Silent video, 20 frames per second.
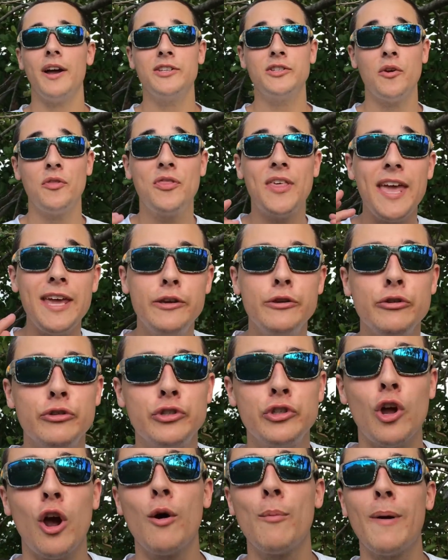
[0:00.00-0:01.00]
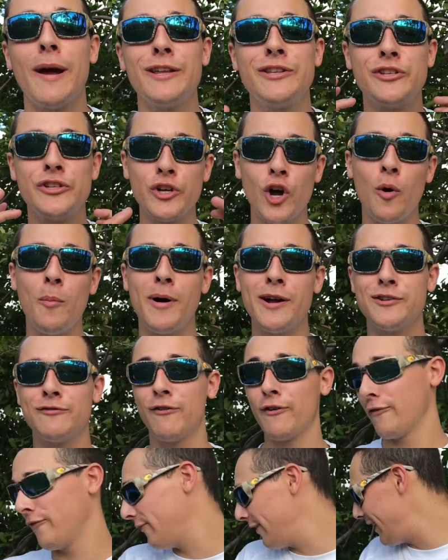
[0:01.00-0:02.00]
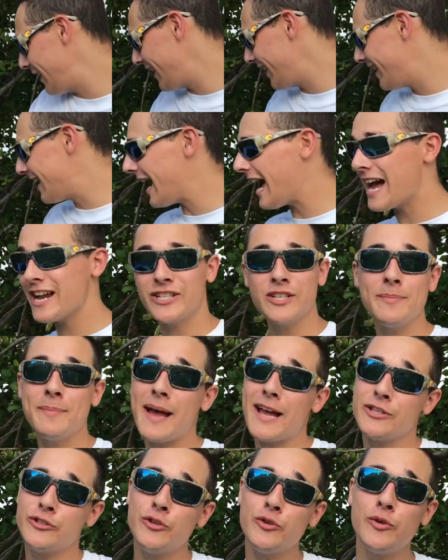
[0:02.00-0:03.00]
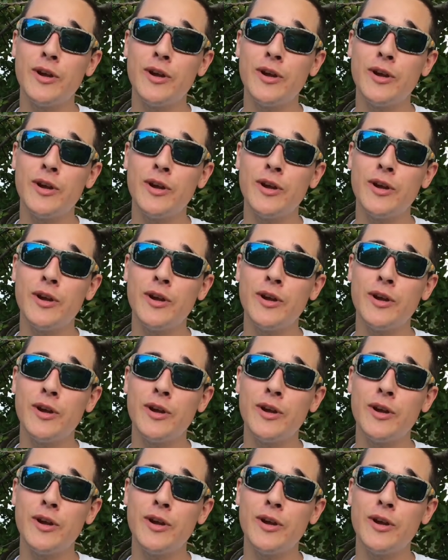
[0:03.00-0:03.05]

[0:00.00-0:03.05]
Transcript: Alright, so thank you, Star brite, so much for feeding Cash the bass.